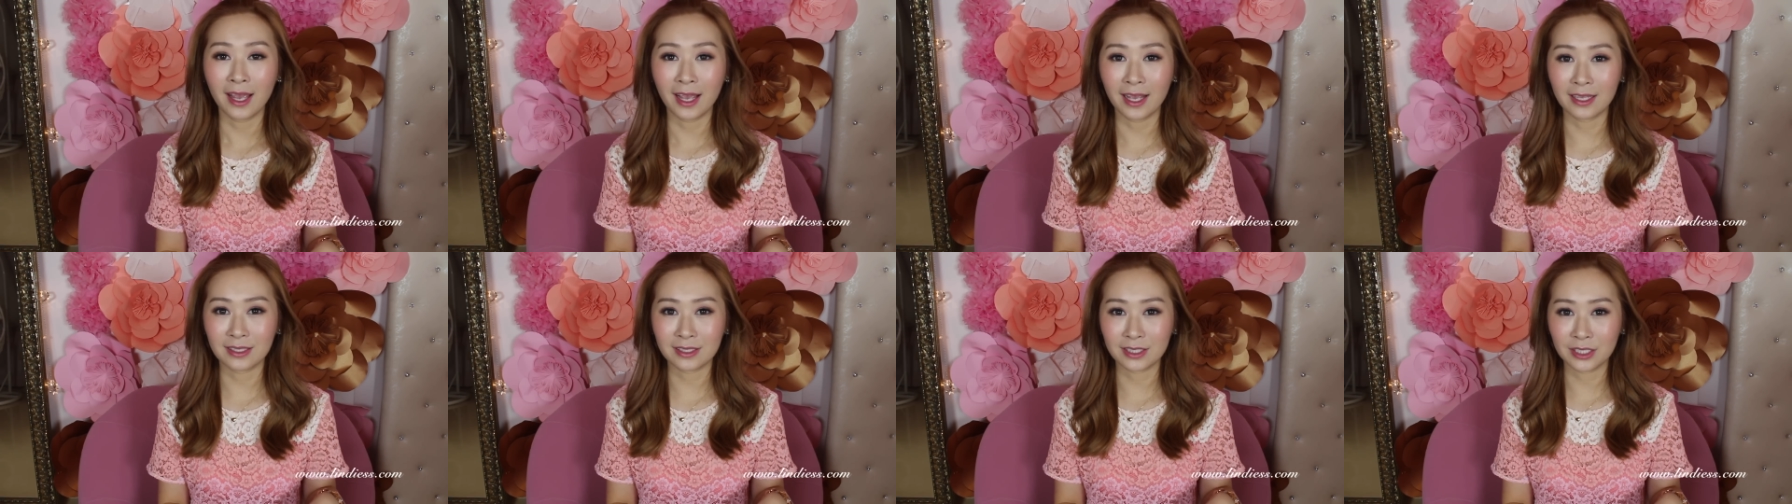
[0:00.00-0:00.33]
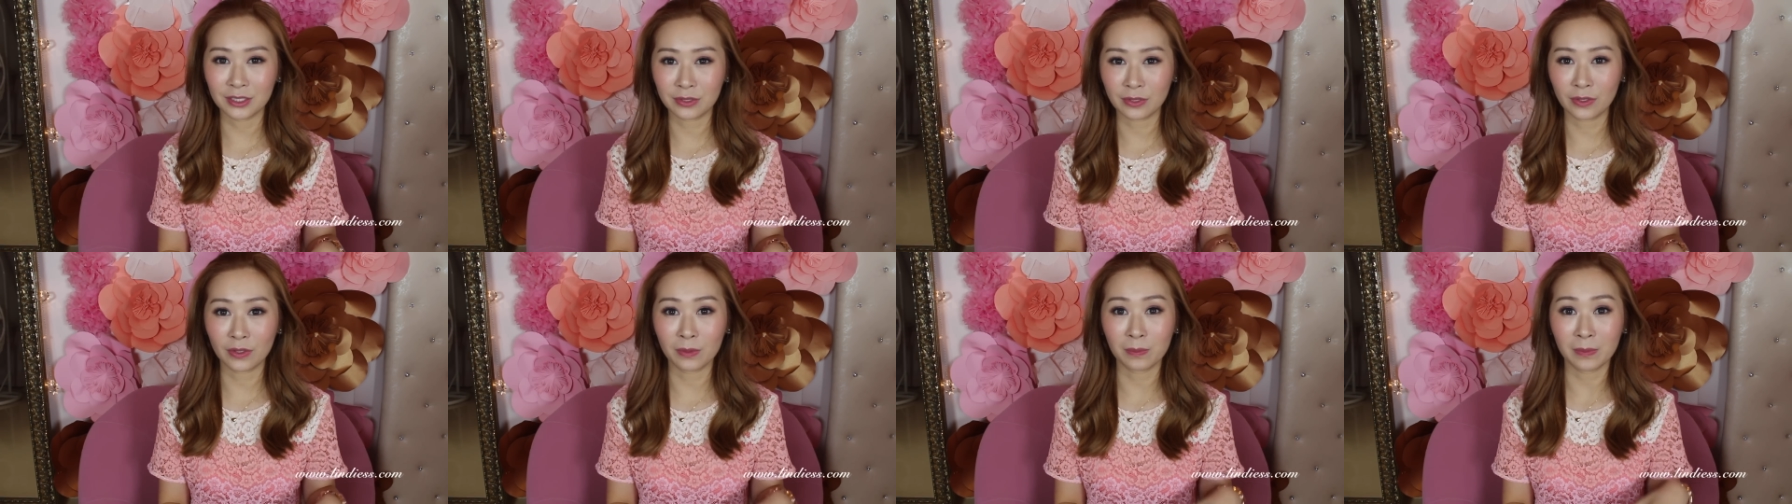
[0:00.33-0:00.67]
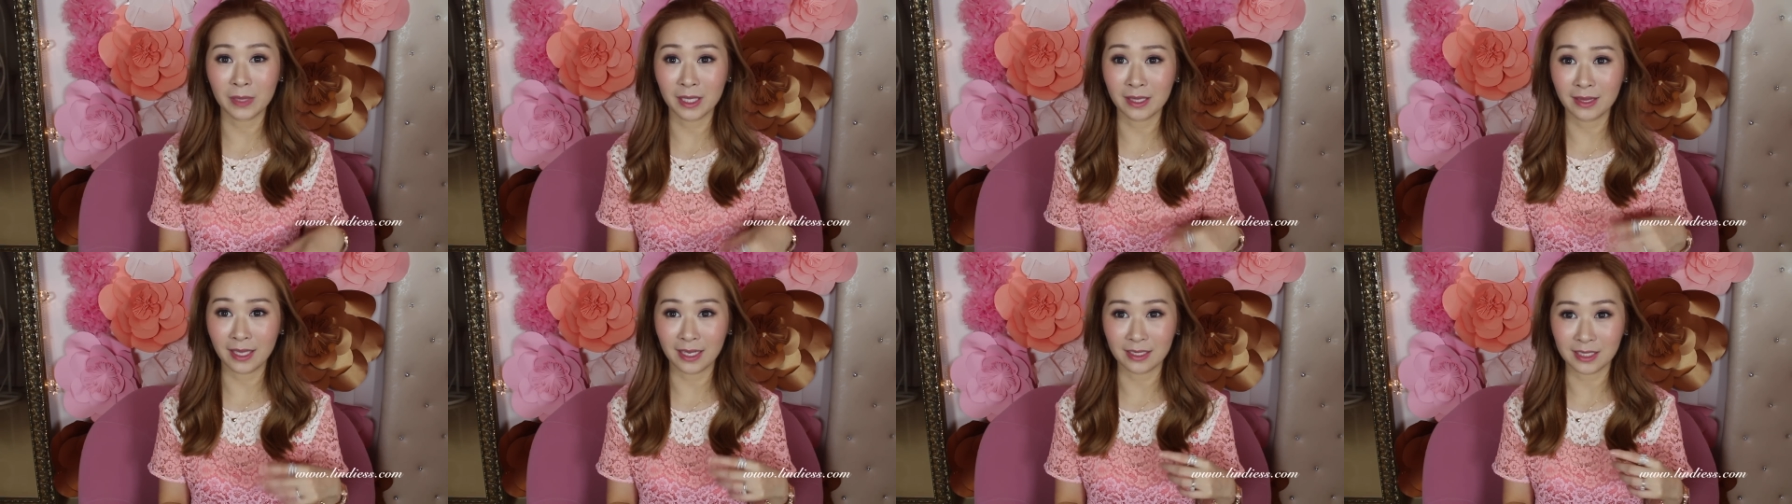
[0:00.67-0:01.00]
and she
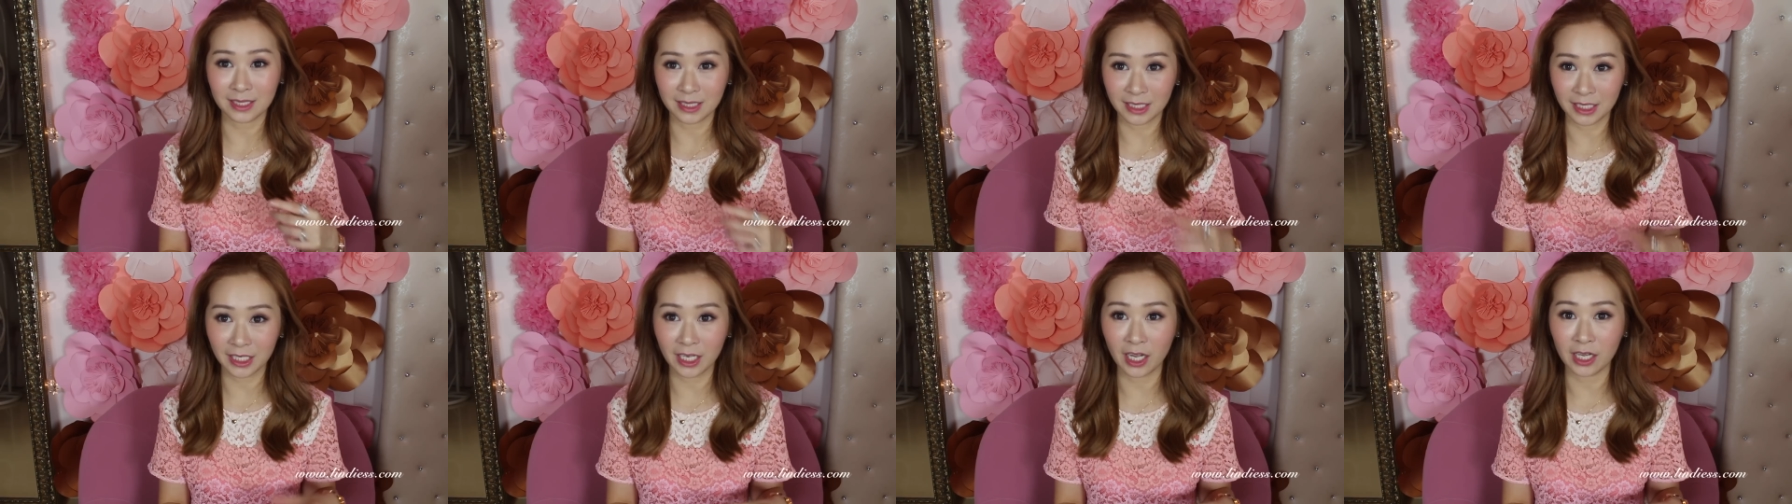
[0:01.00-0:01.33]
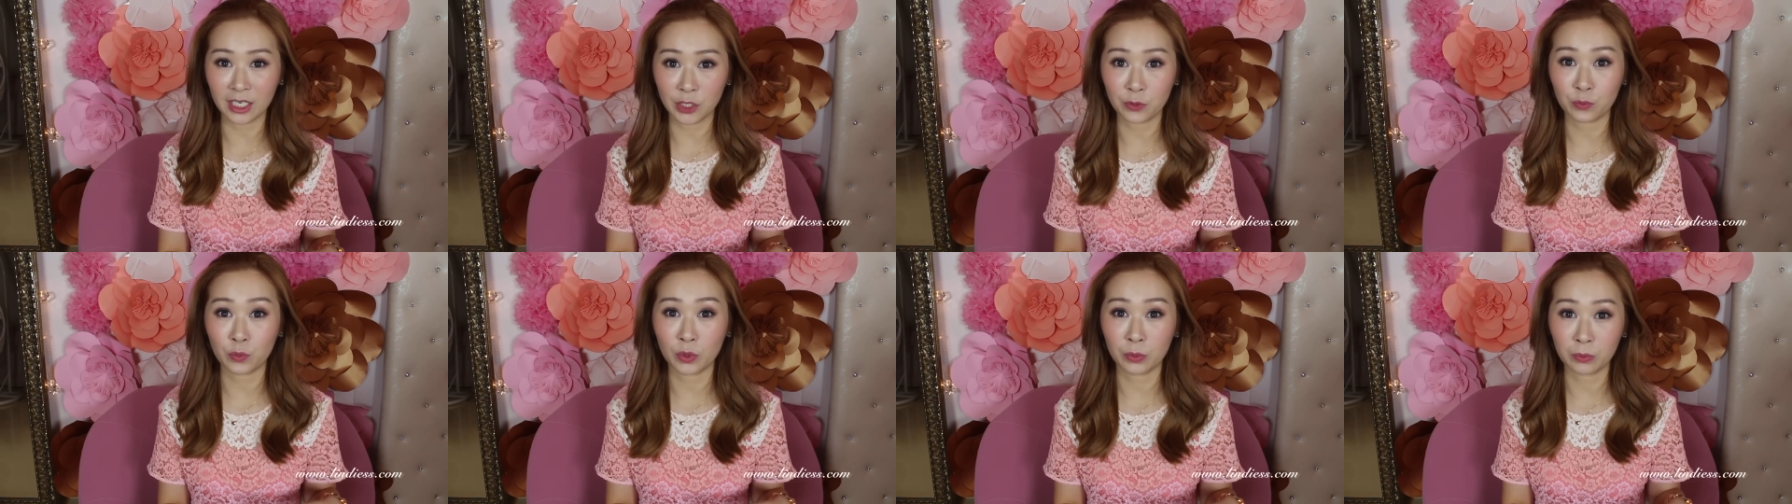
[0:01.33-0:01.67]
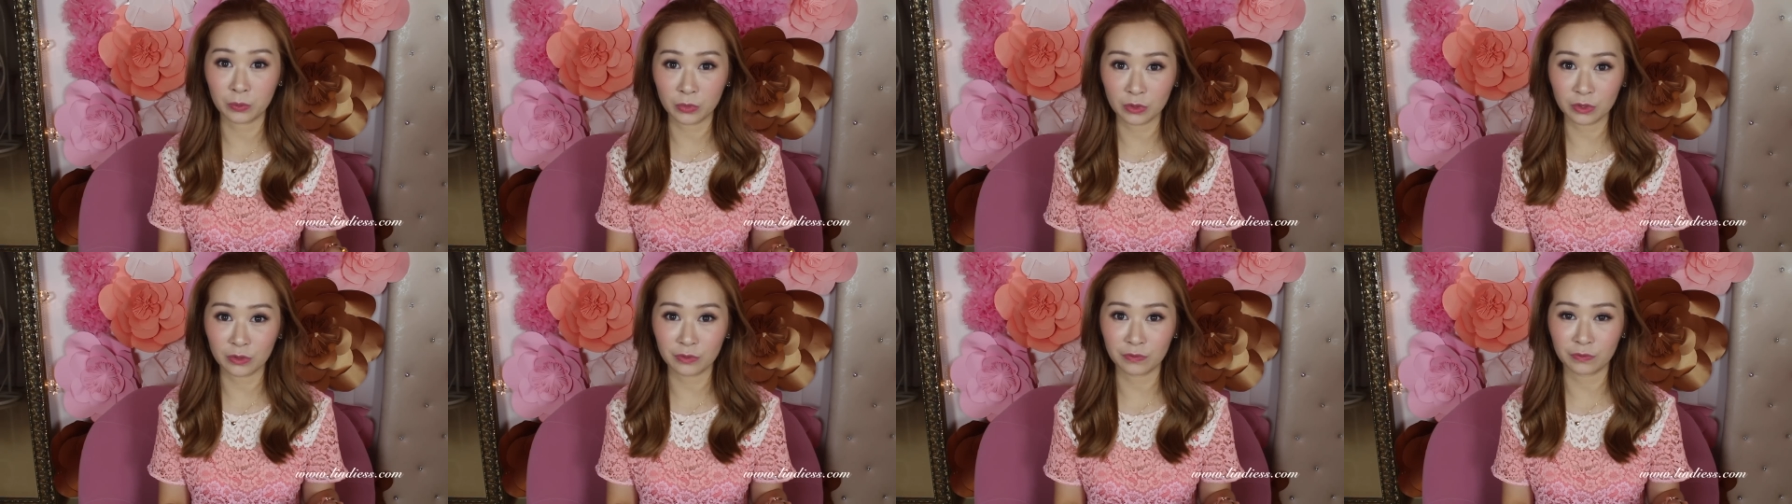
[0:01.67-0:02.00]
told me that she got it
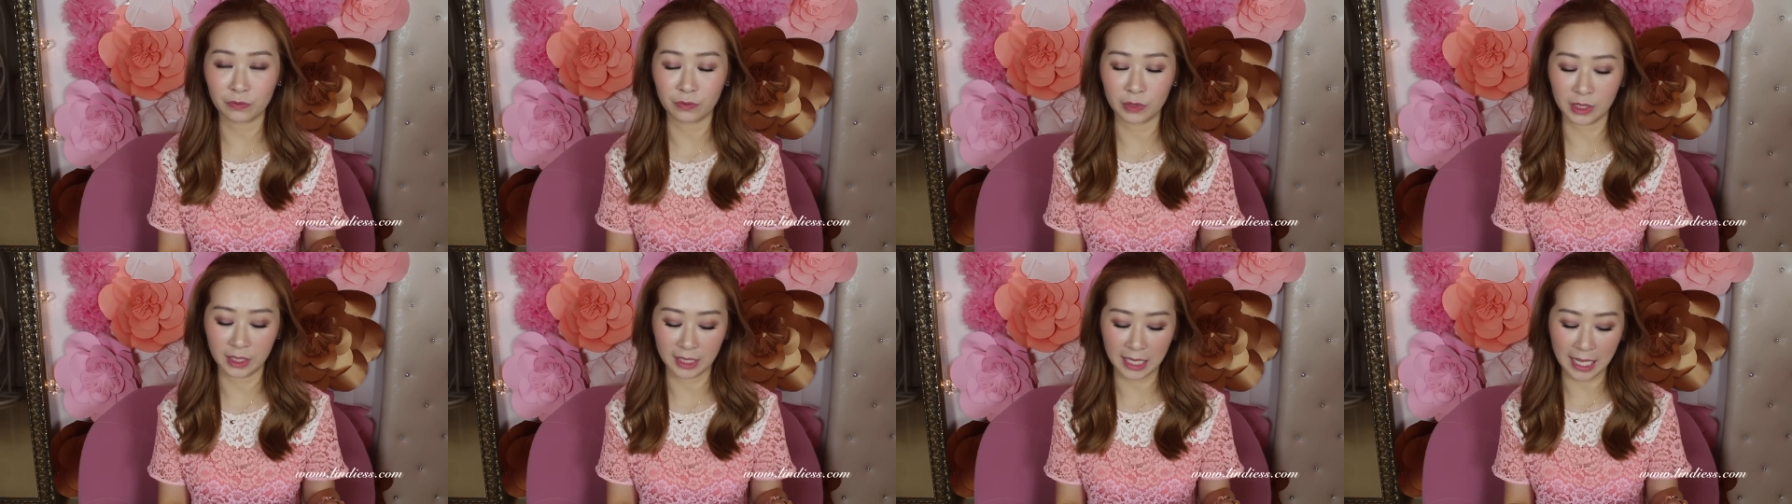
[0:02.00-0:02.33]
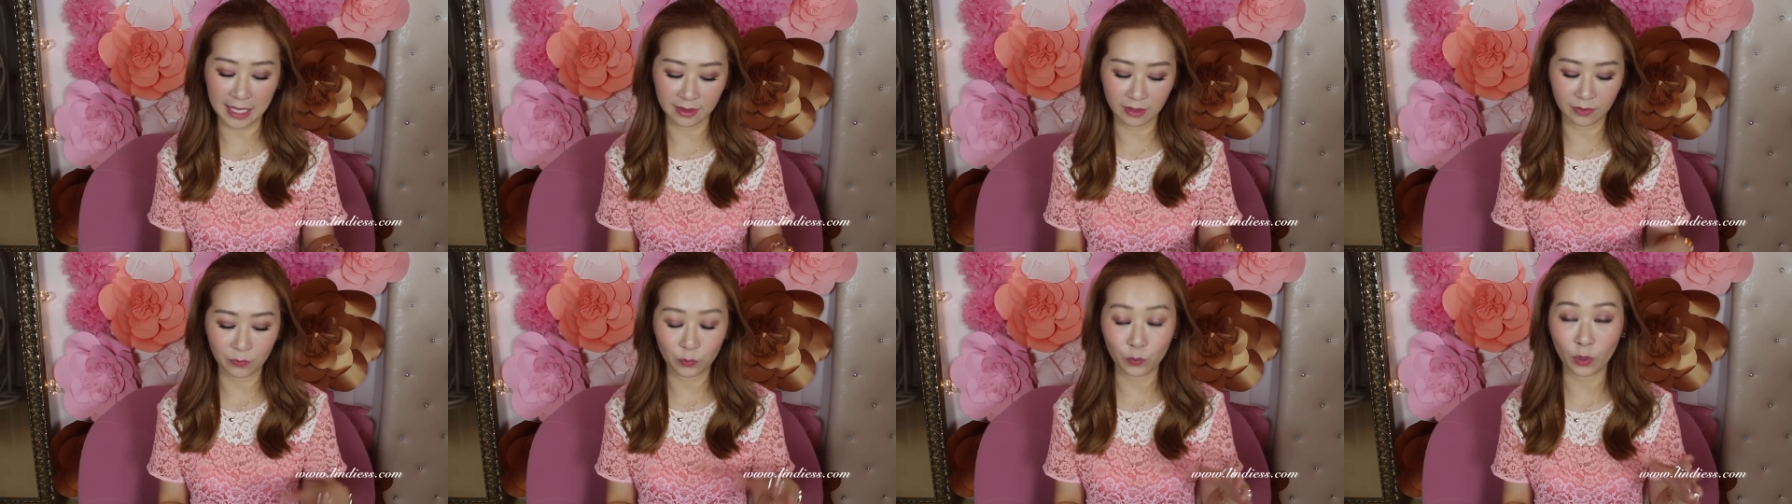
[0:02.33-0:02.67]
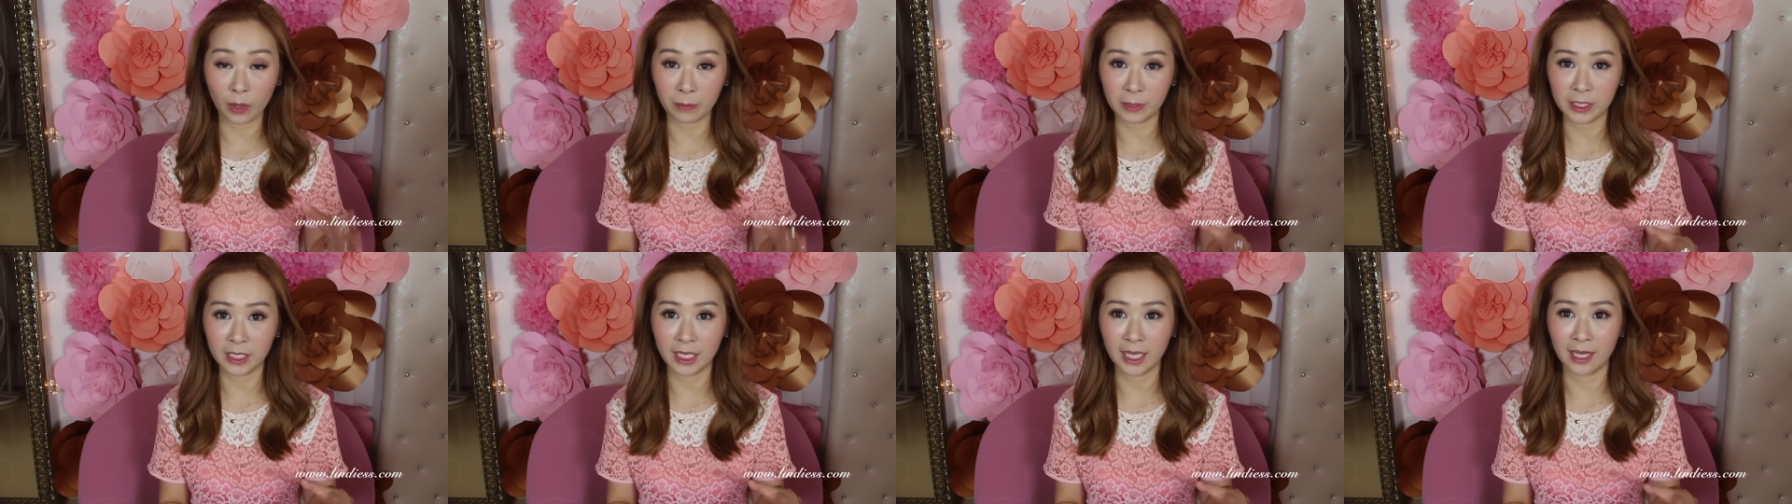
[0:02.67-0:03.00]
removed with that
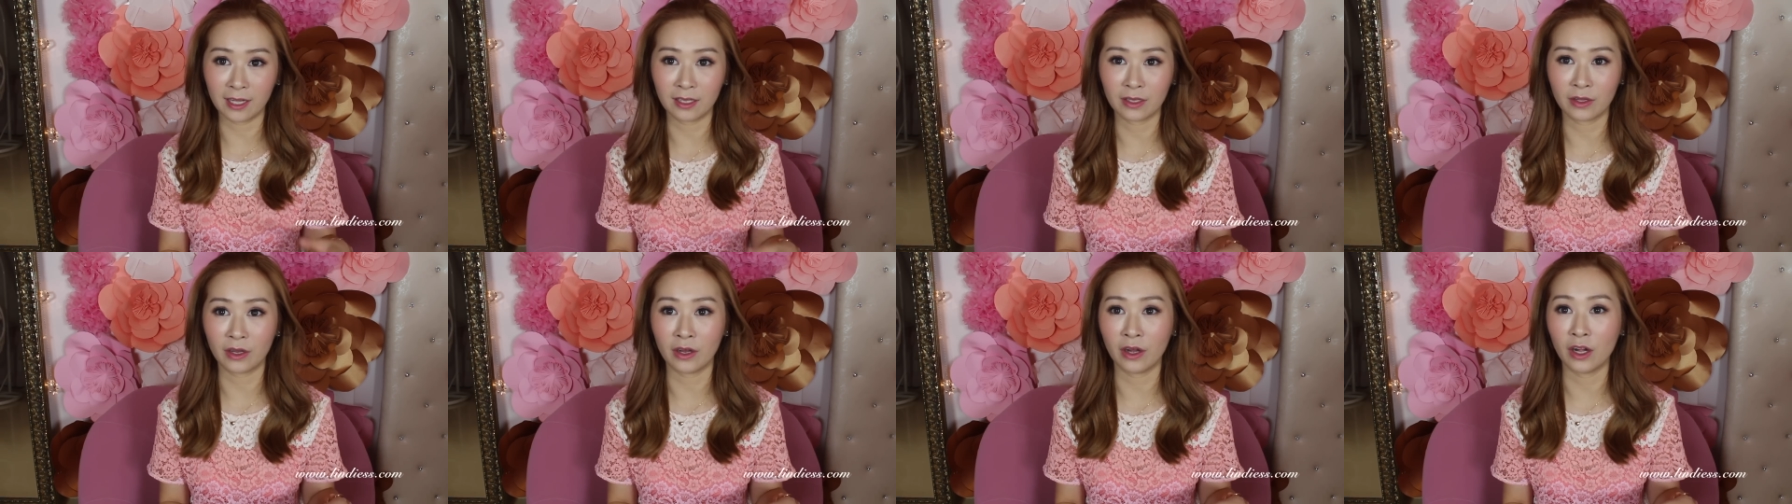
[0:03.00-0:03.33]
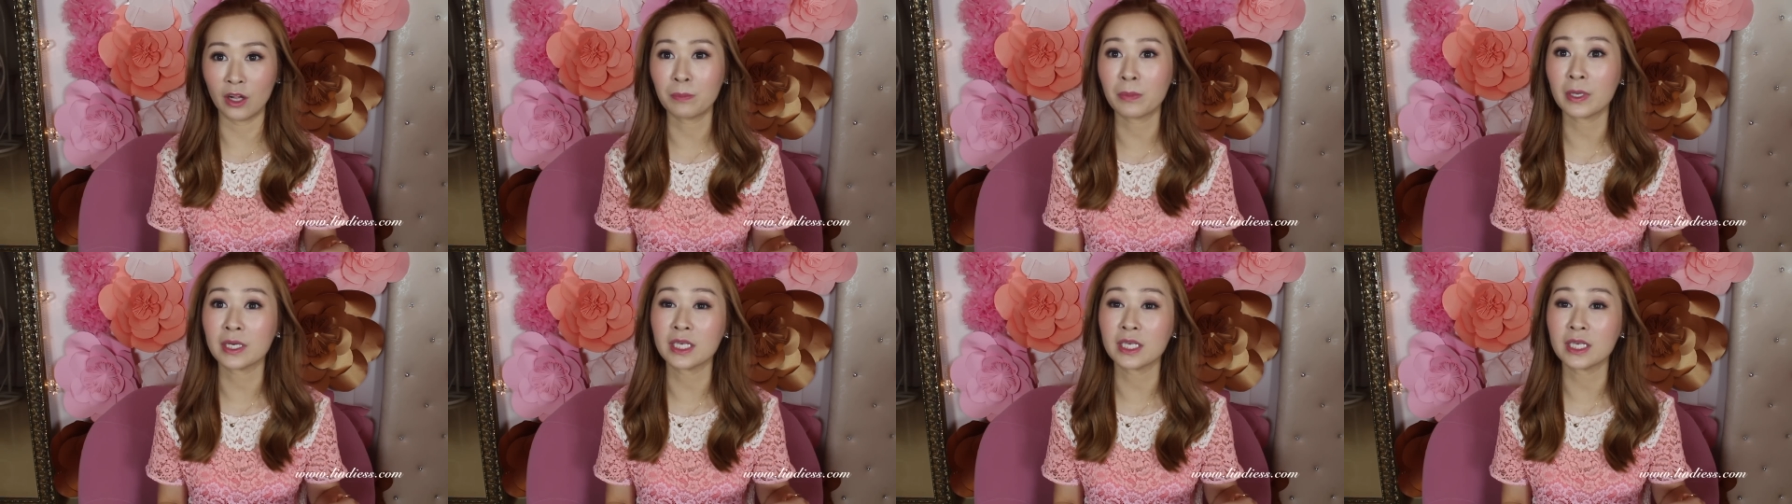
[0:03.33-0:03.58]
rubbing alcohol,